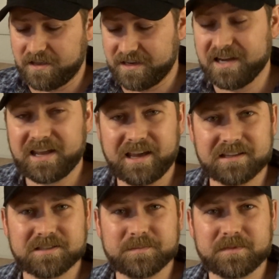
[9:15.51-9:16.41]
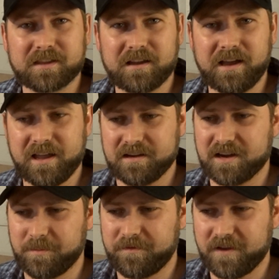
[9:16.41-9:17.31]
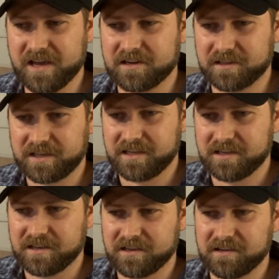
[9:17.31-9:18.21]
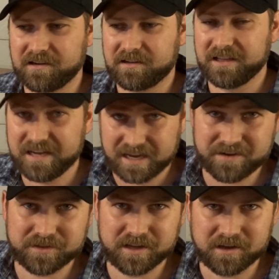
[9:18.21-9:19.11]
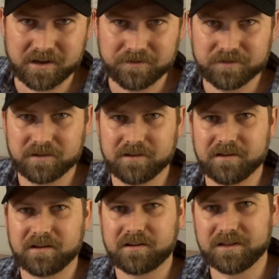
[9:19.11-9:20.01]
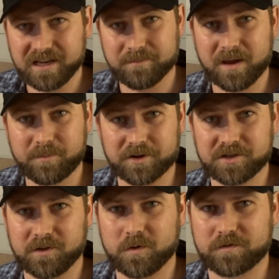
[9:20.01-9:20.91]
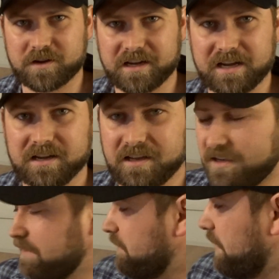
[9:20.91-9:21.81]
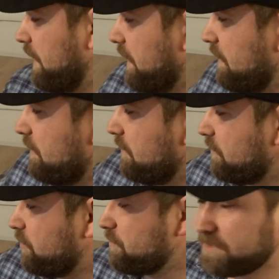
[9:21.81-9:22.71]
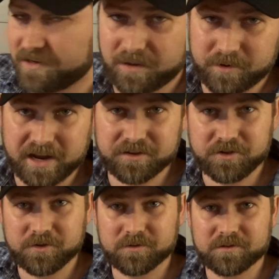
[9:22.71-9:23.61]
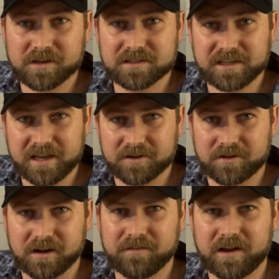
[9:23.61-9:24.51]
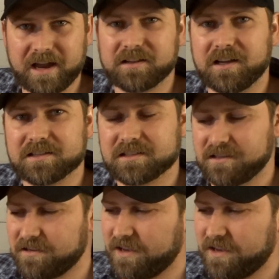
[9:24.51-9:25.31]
In any case, I ended up finally cleaning everything off, cleaning my brush all over again, and using a brand new container of high gloss.